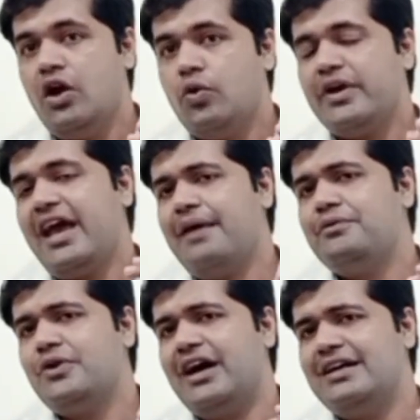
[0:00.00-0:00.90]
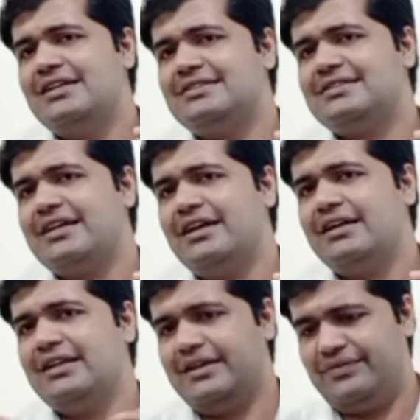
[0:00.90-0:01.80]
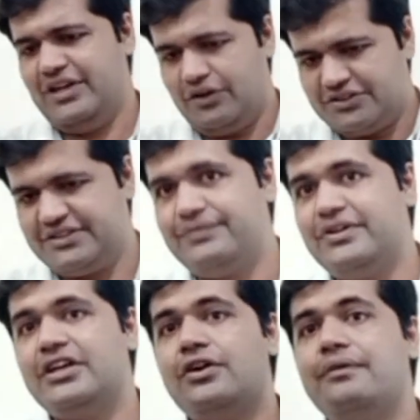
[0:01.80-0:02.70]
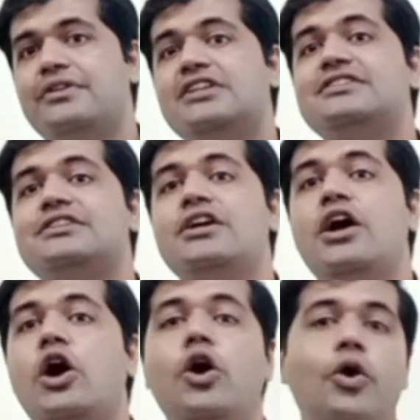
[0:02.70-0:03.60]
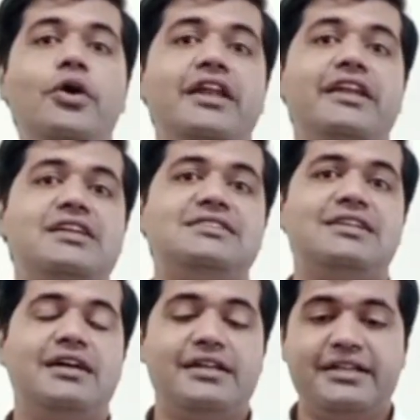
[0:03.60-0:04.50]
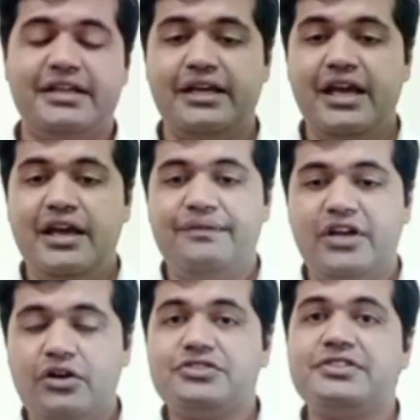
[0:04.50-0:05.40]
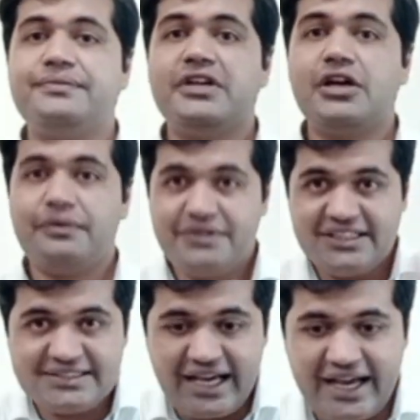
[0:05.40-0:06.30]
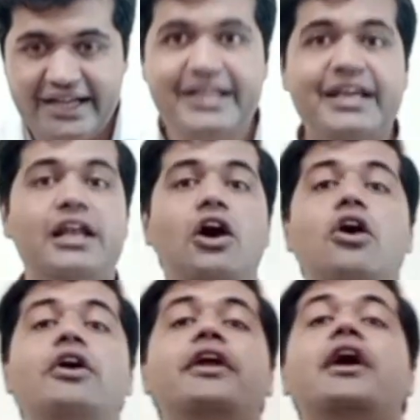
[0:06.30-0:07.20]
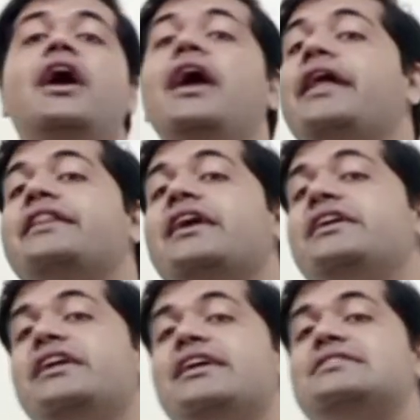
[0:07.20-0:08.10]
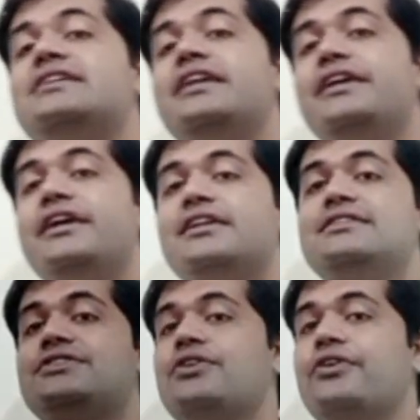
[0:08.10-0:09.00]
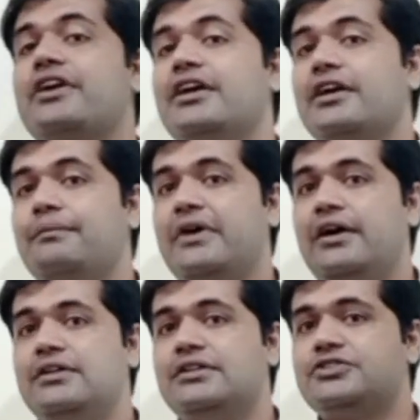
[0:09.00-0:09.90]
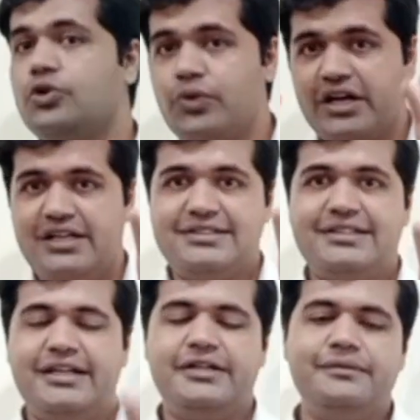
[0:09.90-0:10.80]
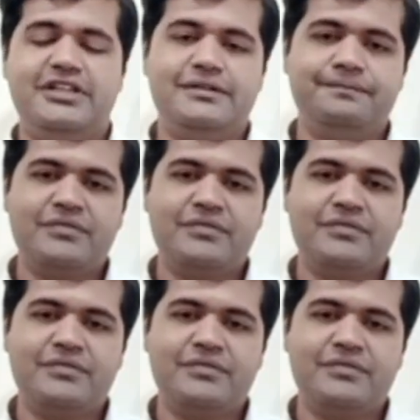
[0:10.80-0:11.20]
We have to understand the philosophy of this wholeness, or the philosophy of this ideal order that T.S. Eliot is talking about. So what does that mean?